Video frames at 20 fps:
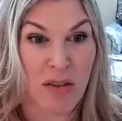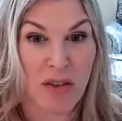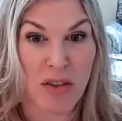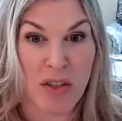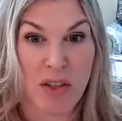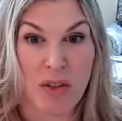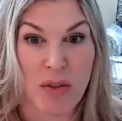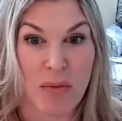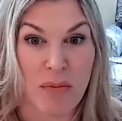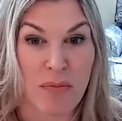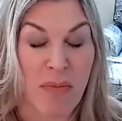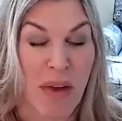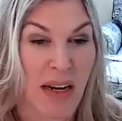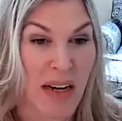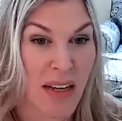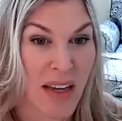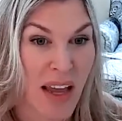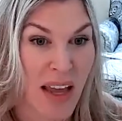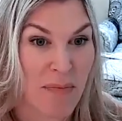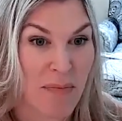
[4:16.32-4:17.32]
to
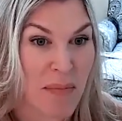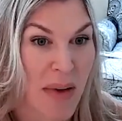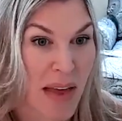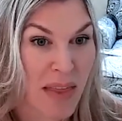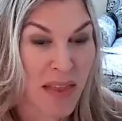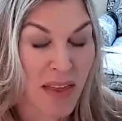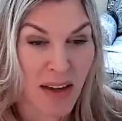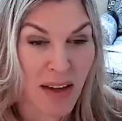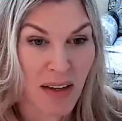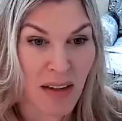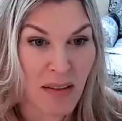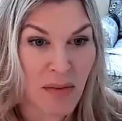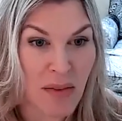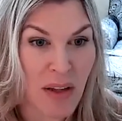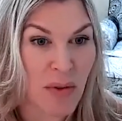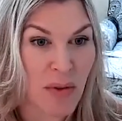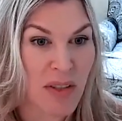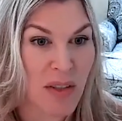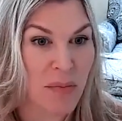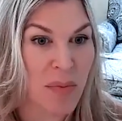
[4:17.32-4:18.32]
mitigate methane. That
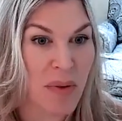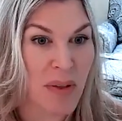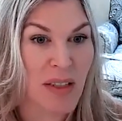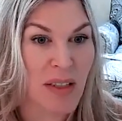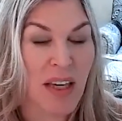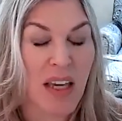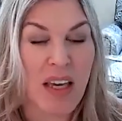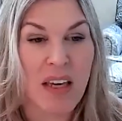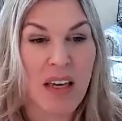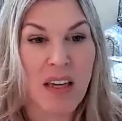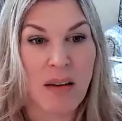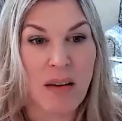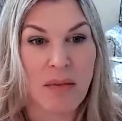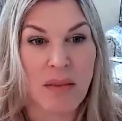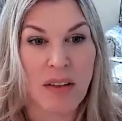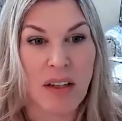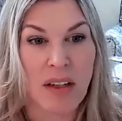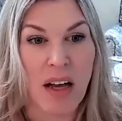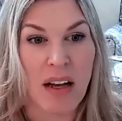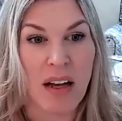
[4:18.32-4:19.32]
was a key
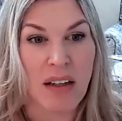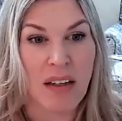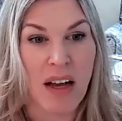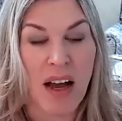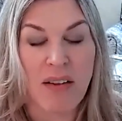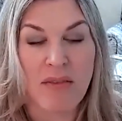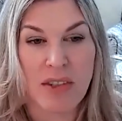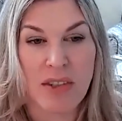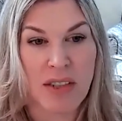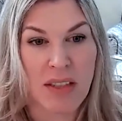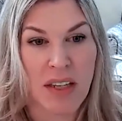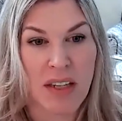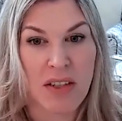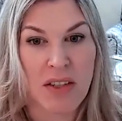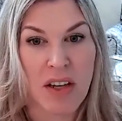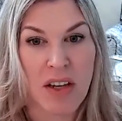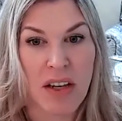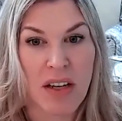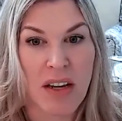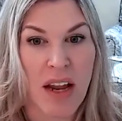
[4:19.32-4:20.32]

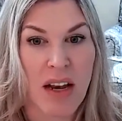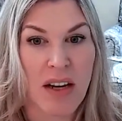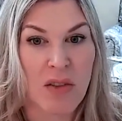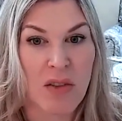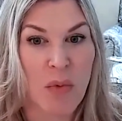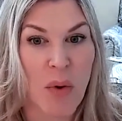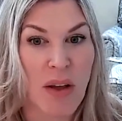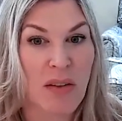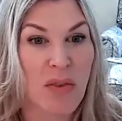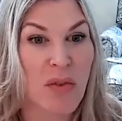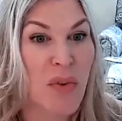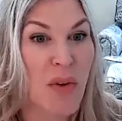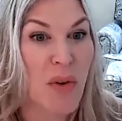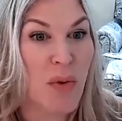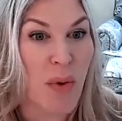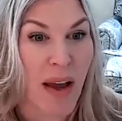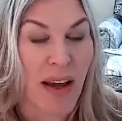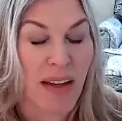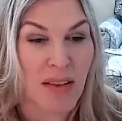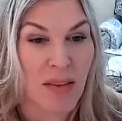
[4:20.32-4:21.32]
conversation, and as well as food
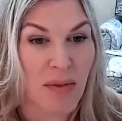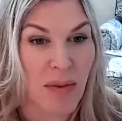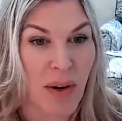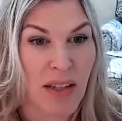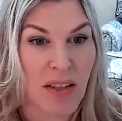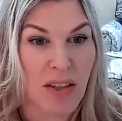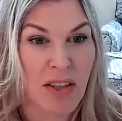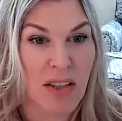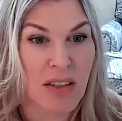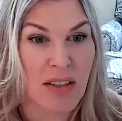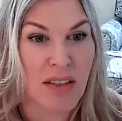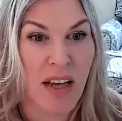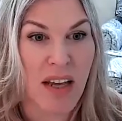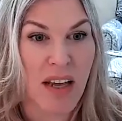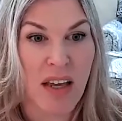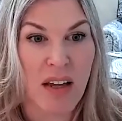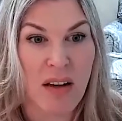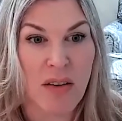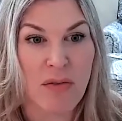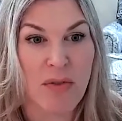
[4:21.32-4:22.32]
waste, right? She's
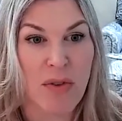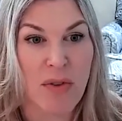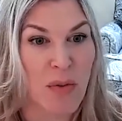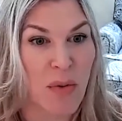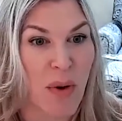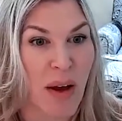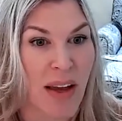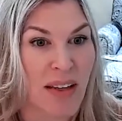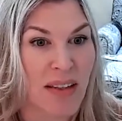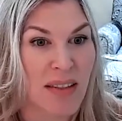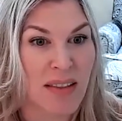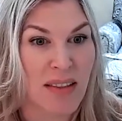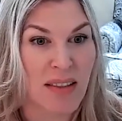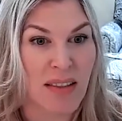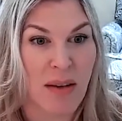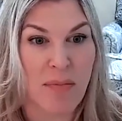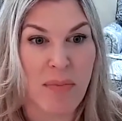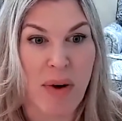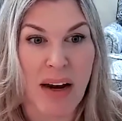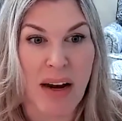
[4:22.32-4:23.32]
taking food waste,
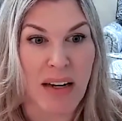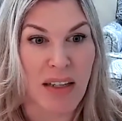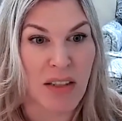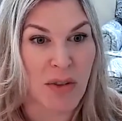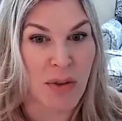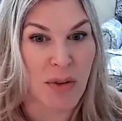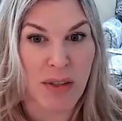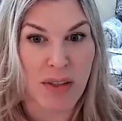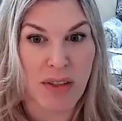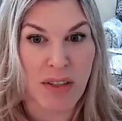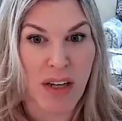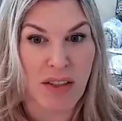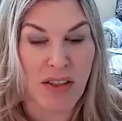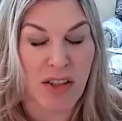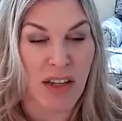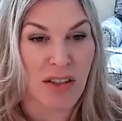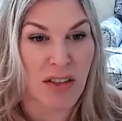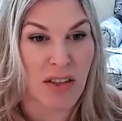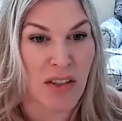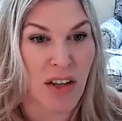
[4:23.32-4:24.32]
combining it into her
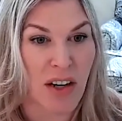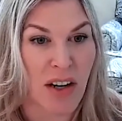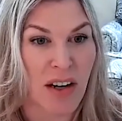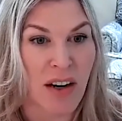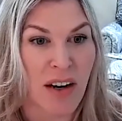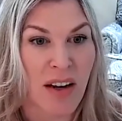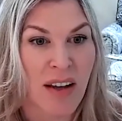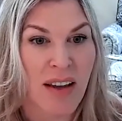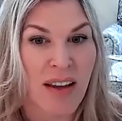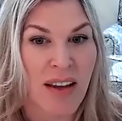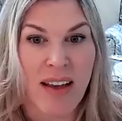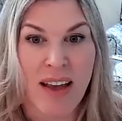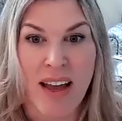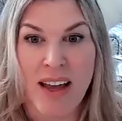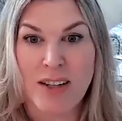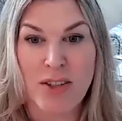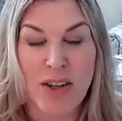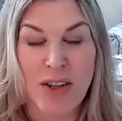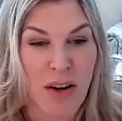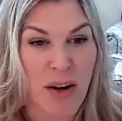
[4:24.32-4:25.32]
digester,
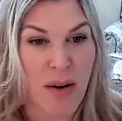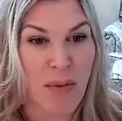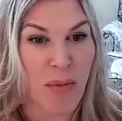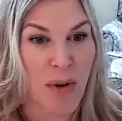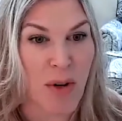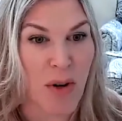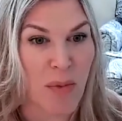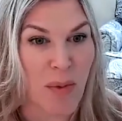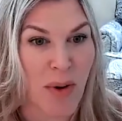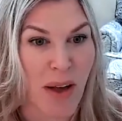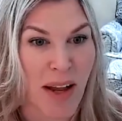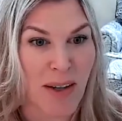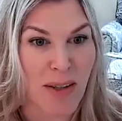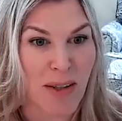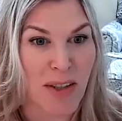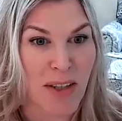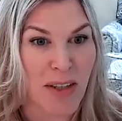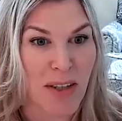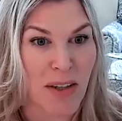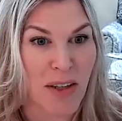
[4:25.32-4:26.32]
and generating renewable
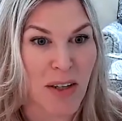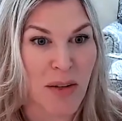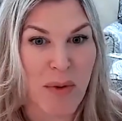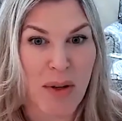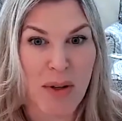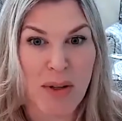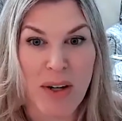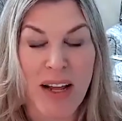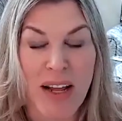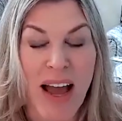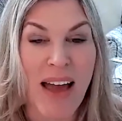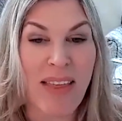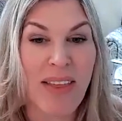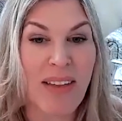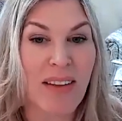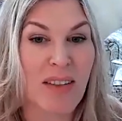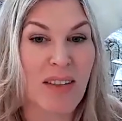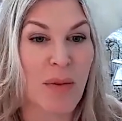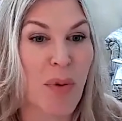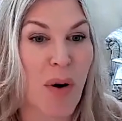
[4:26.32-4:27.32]
energy in her community. I
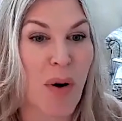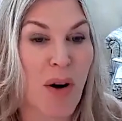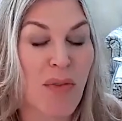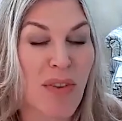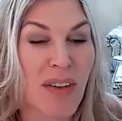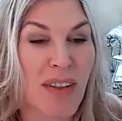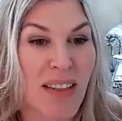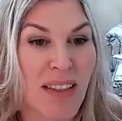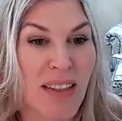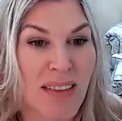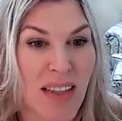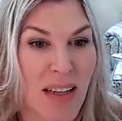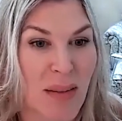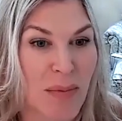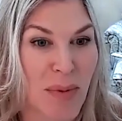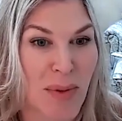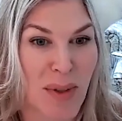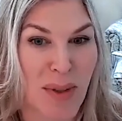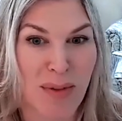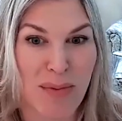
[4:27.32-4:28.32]
think it's a perfect
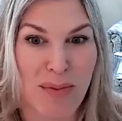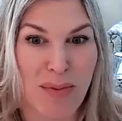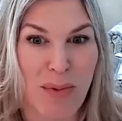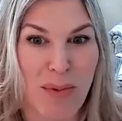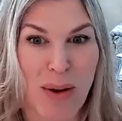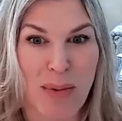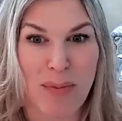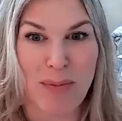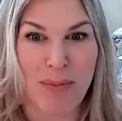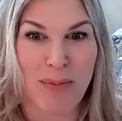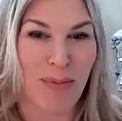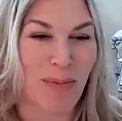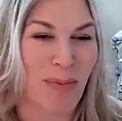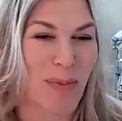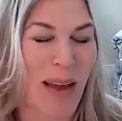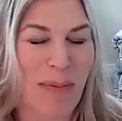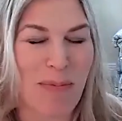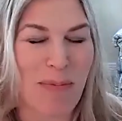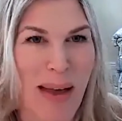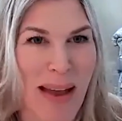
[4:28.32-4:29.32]
example of what
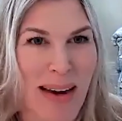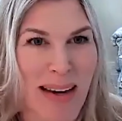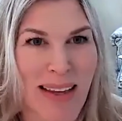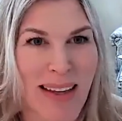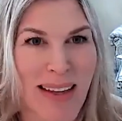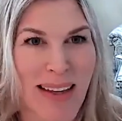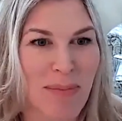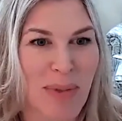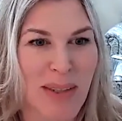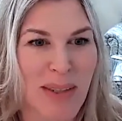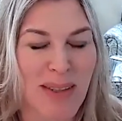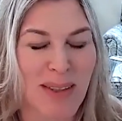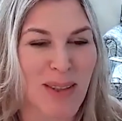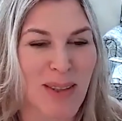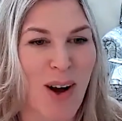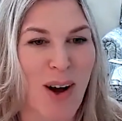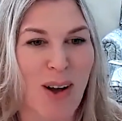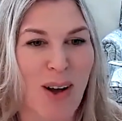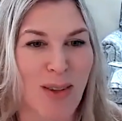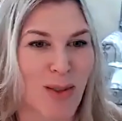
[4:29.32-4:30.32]
and many in business
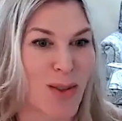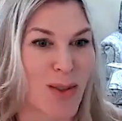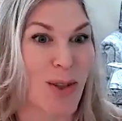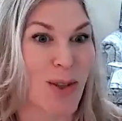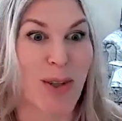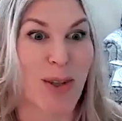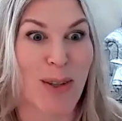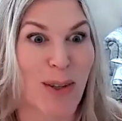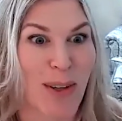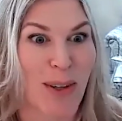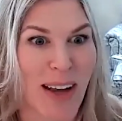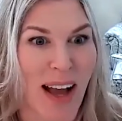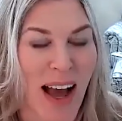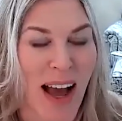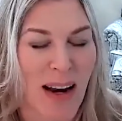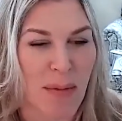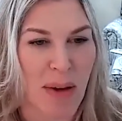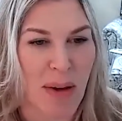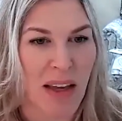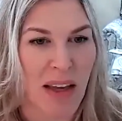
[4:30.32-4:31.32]
call circular
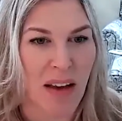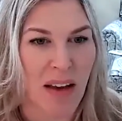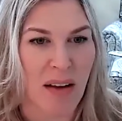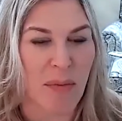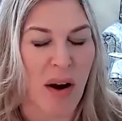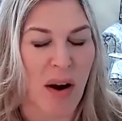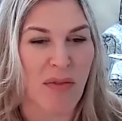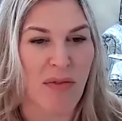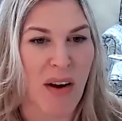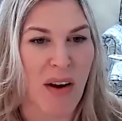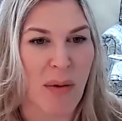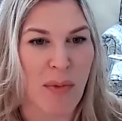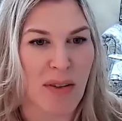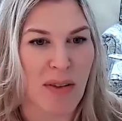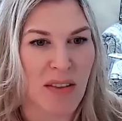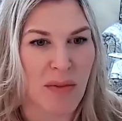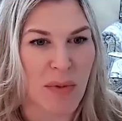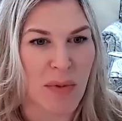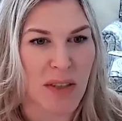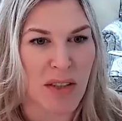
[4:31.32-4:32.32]
economy. Our farmers
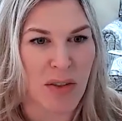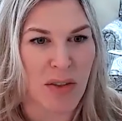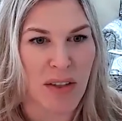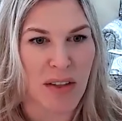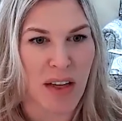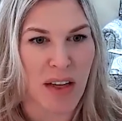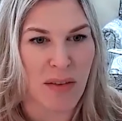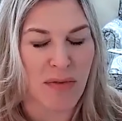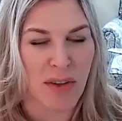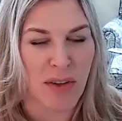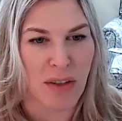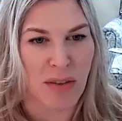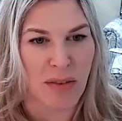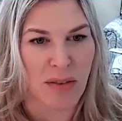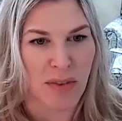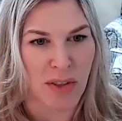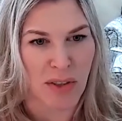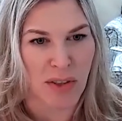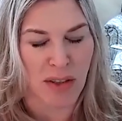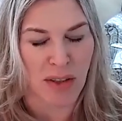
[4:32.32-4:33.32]
have been doing that for
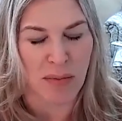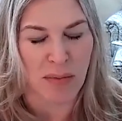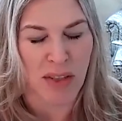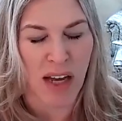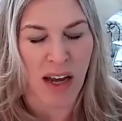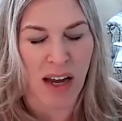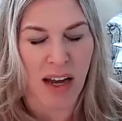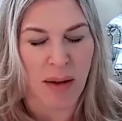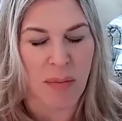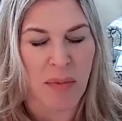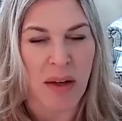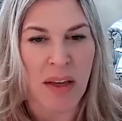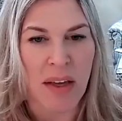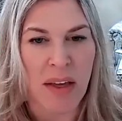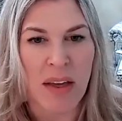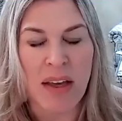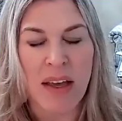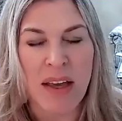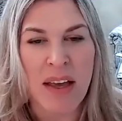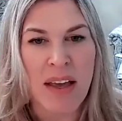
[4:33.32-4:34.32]
some time.
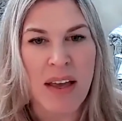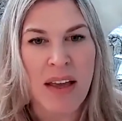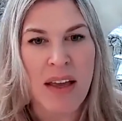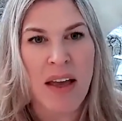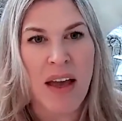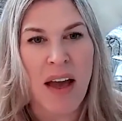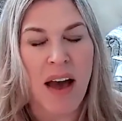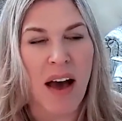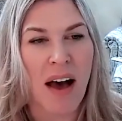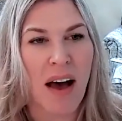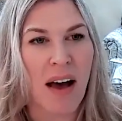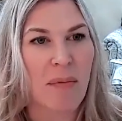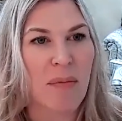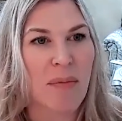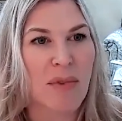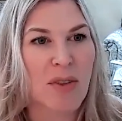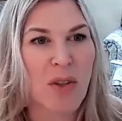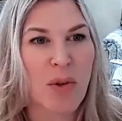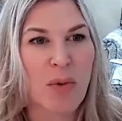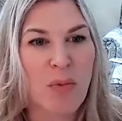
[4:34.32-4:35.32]

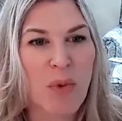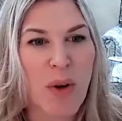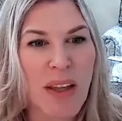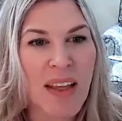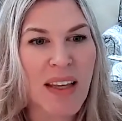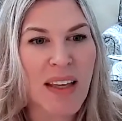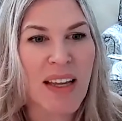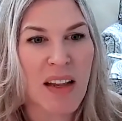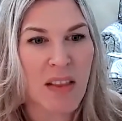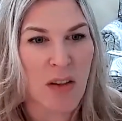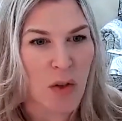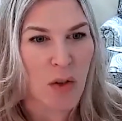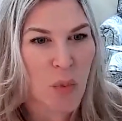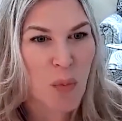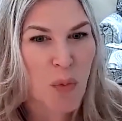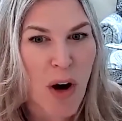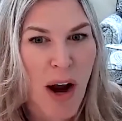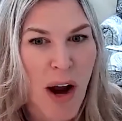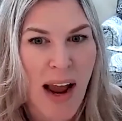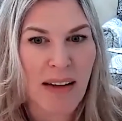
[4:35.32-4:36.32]
So really getting those
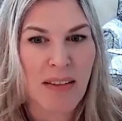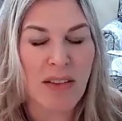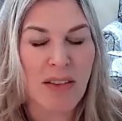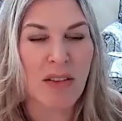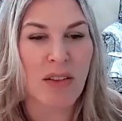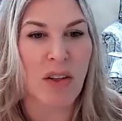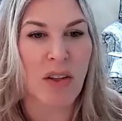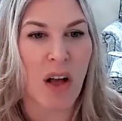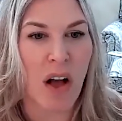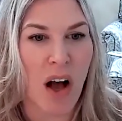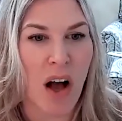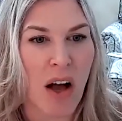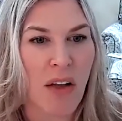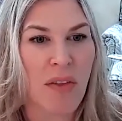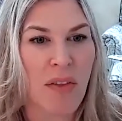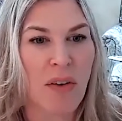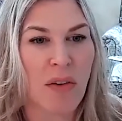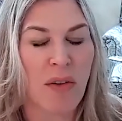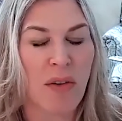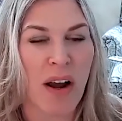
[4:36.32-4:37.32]
practical on
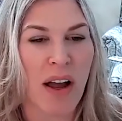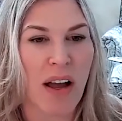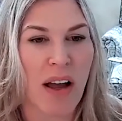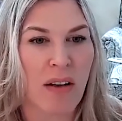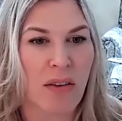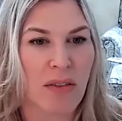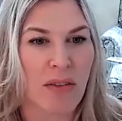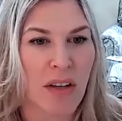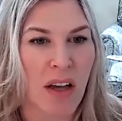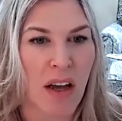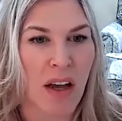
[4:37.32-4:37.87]
the ground